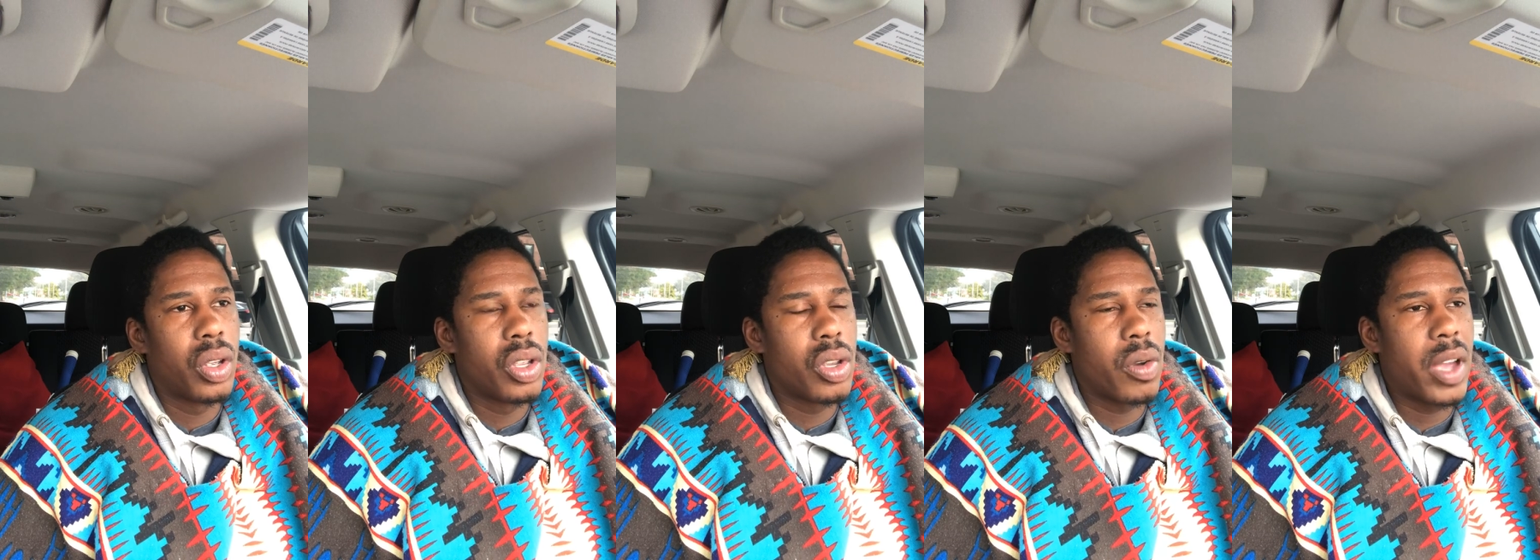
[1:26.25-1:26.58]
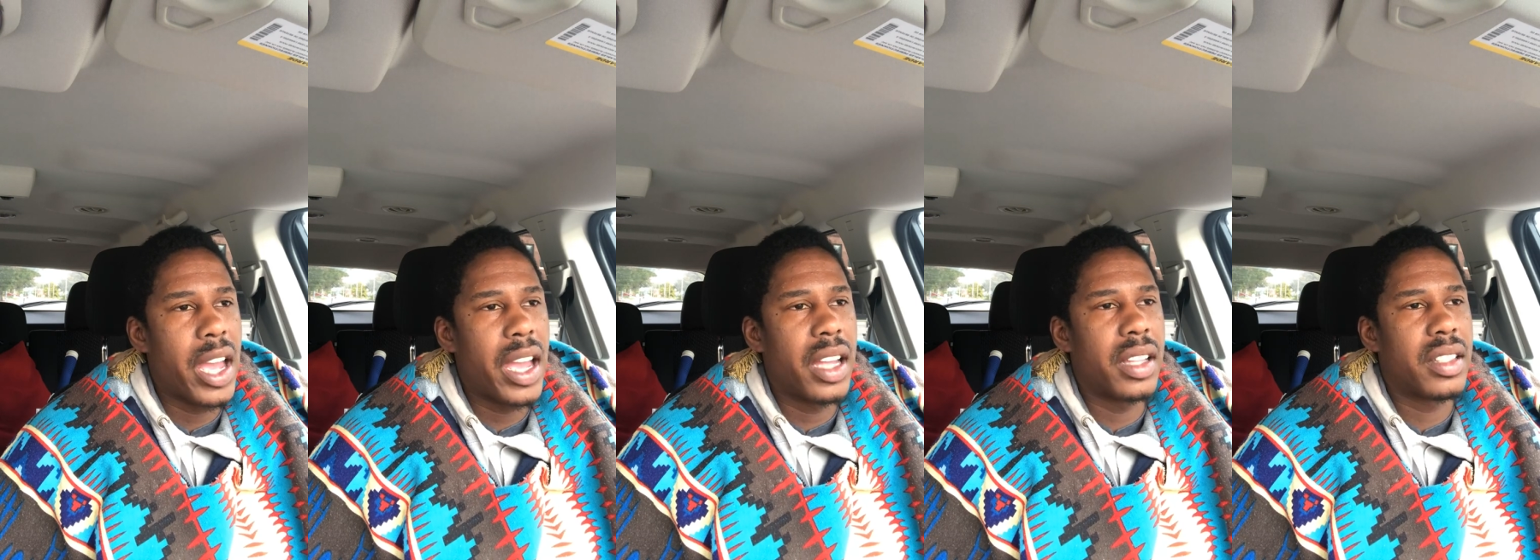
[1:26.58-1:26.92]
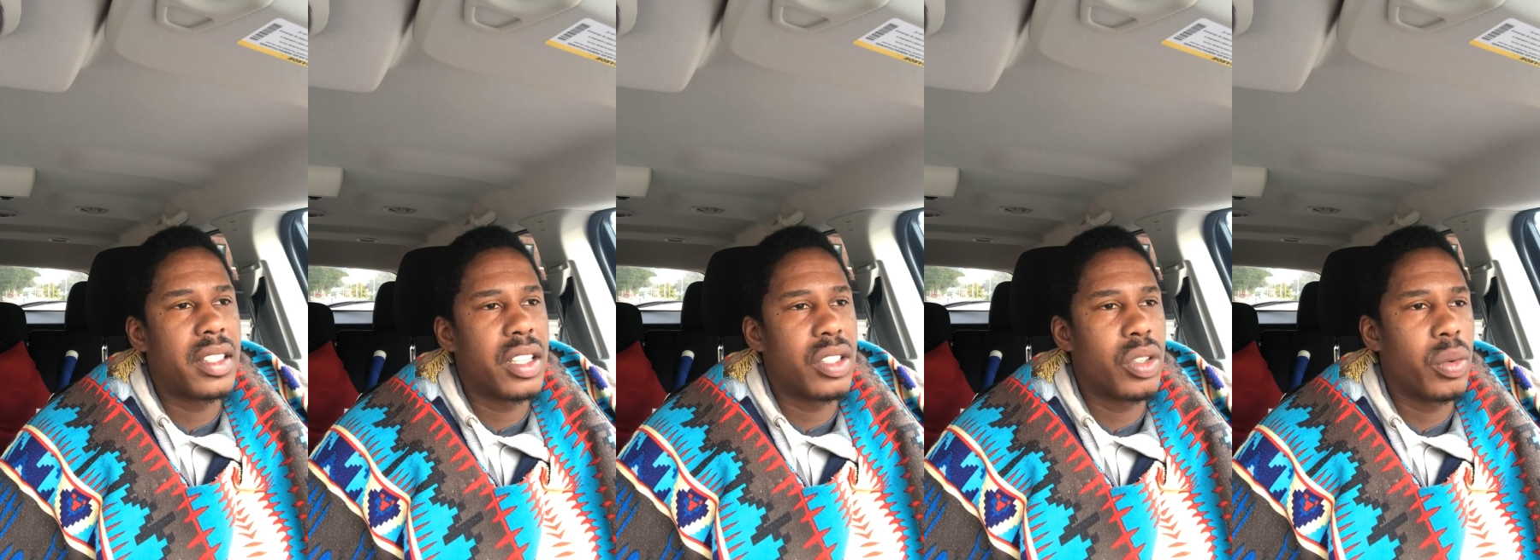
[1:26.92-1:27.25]
you had
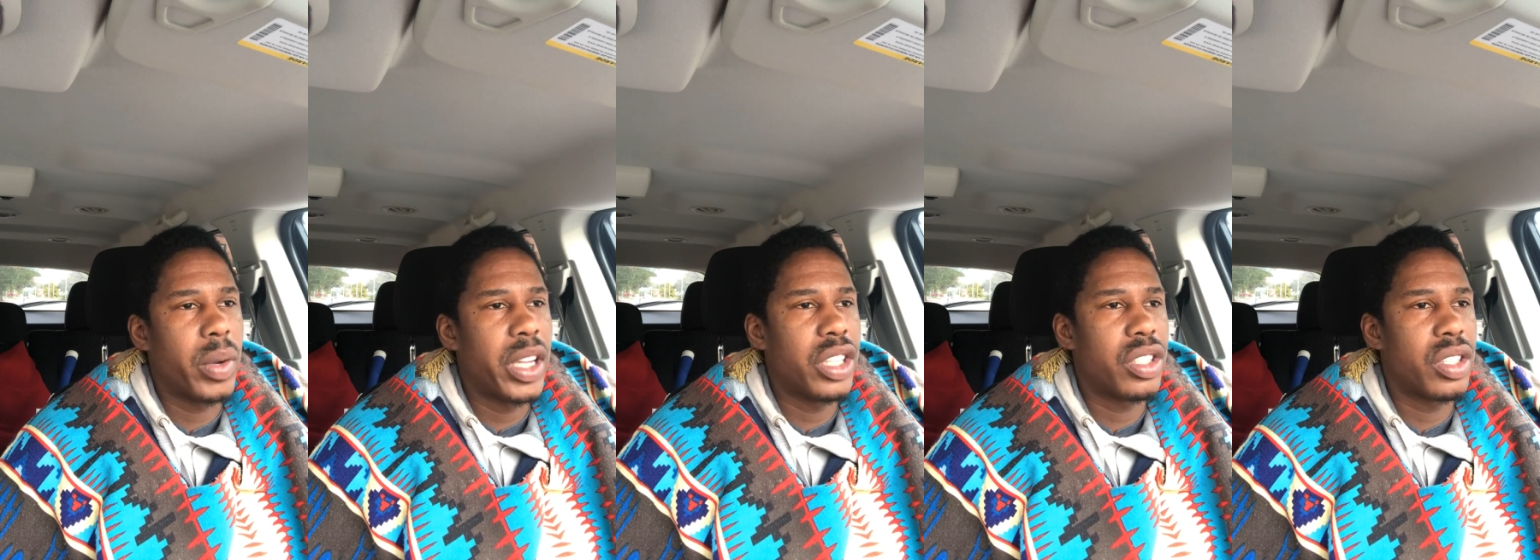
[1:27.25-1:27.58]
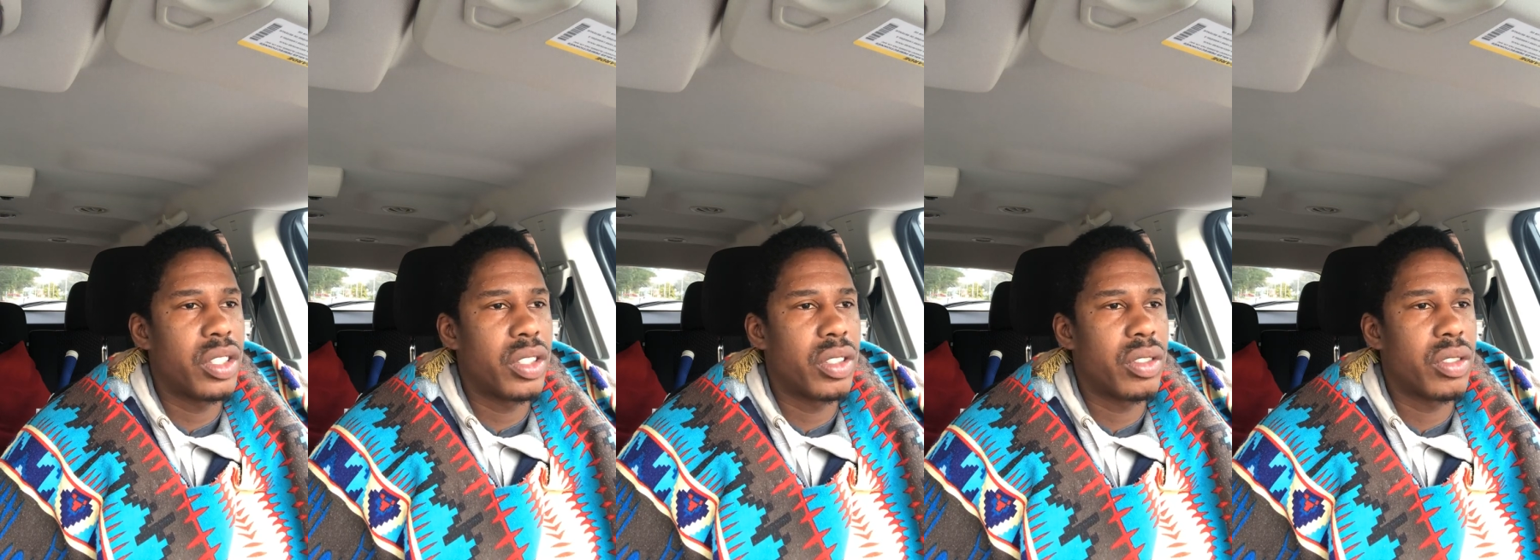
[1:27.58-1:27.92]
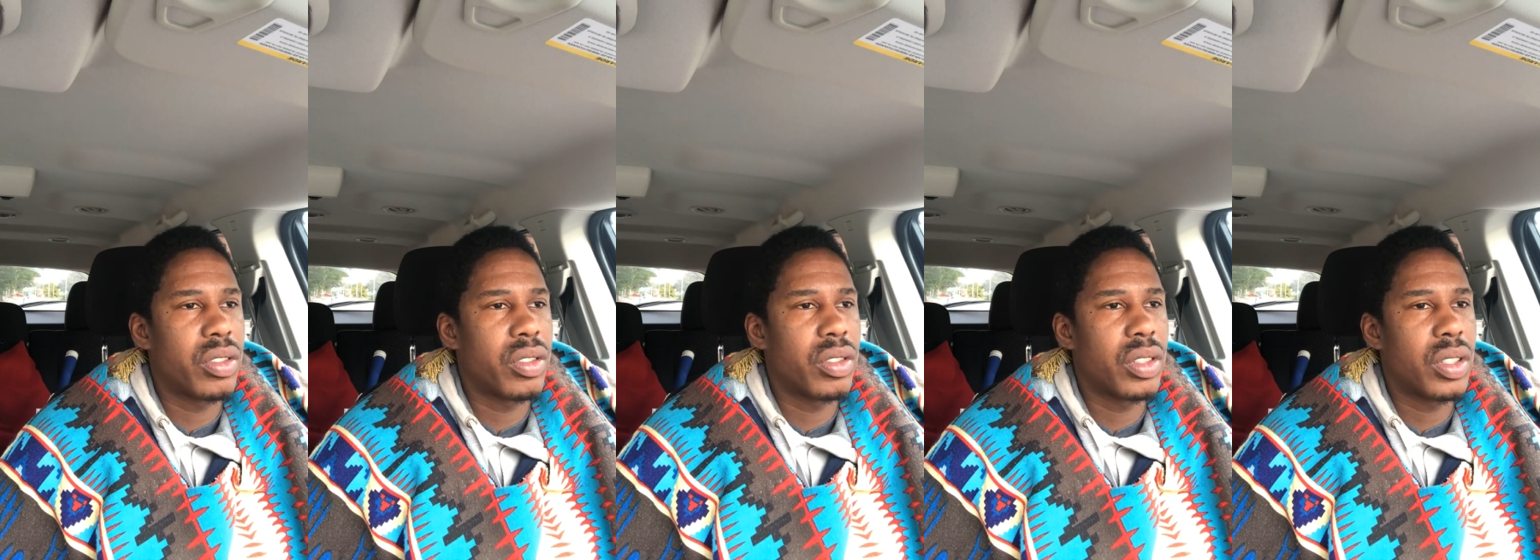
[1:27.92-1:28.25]

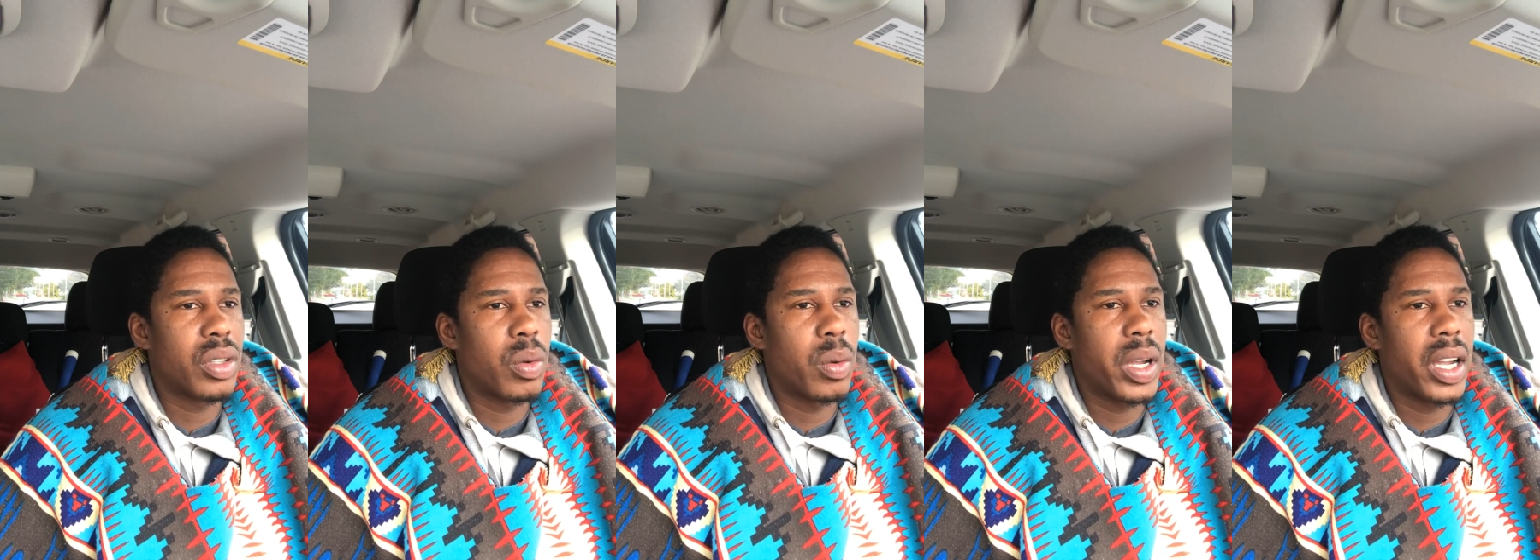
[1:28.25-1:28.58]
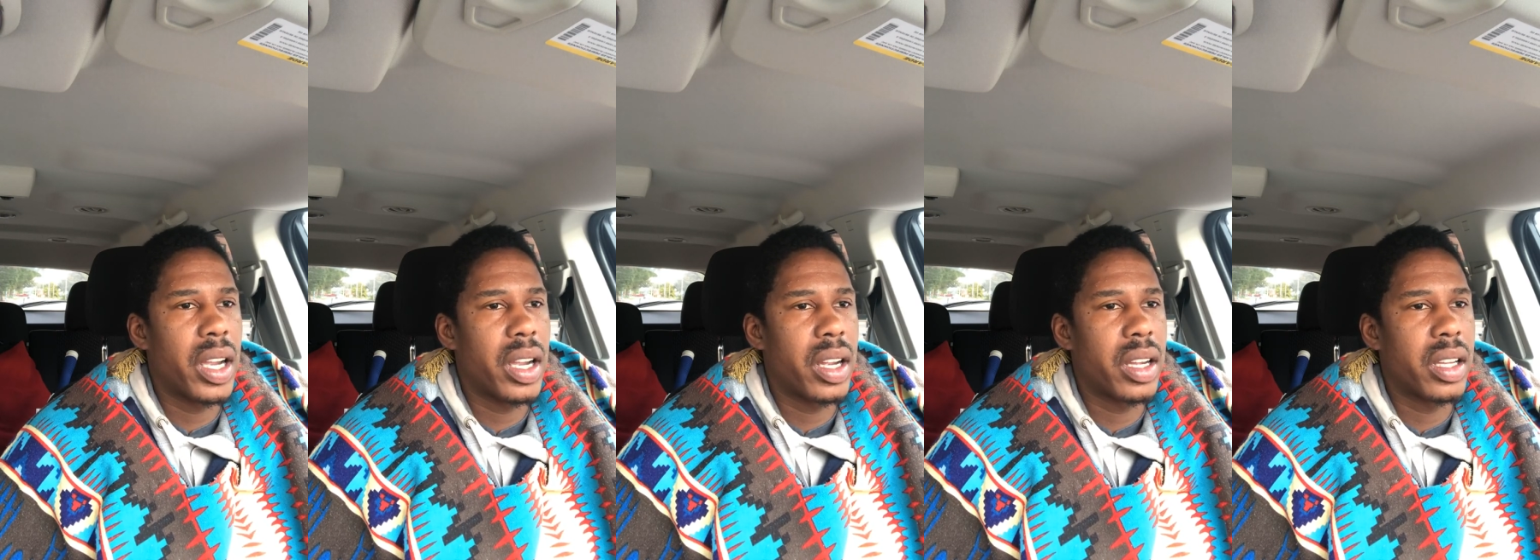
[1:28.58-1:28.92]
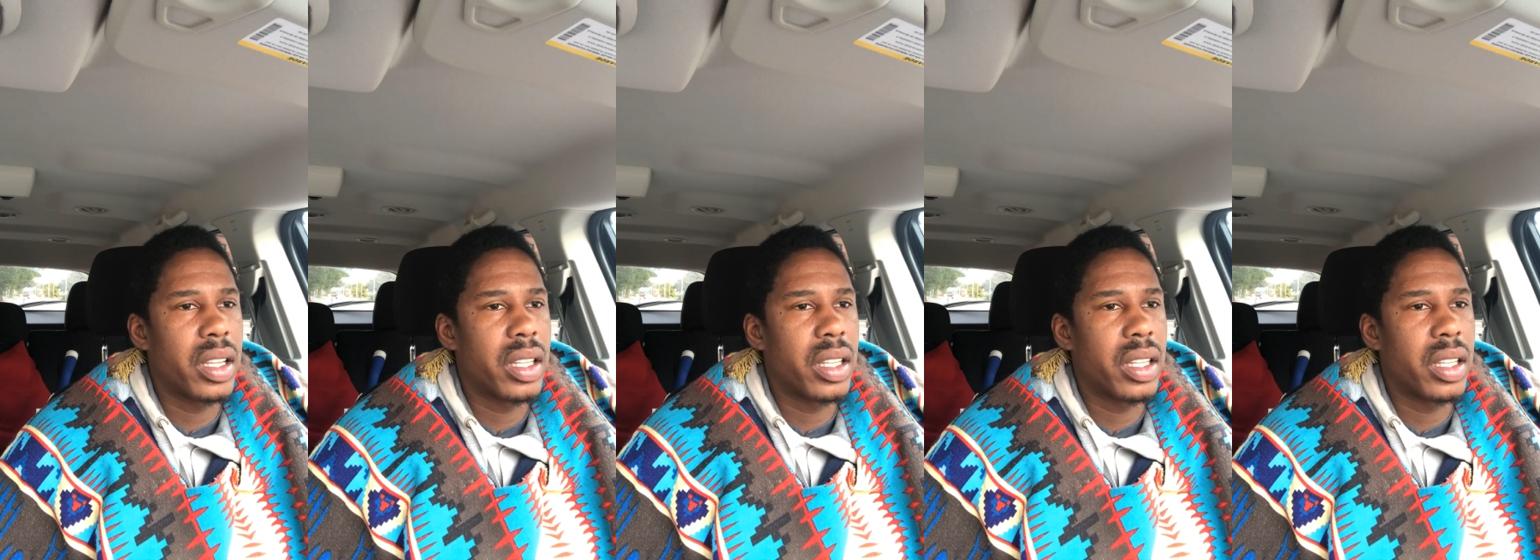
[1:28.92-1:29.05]
situations to where,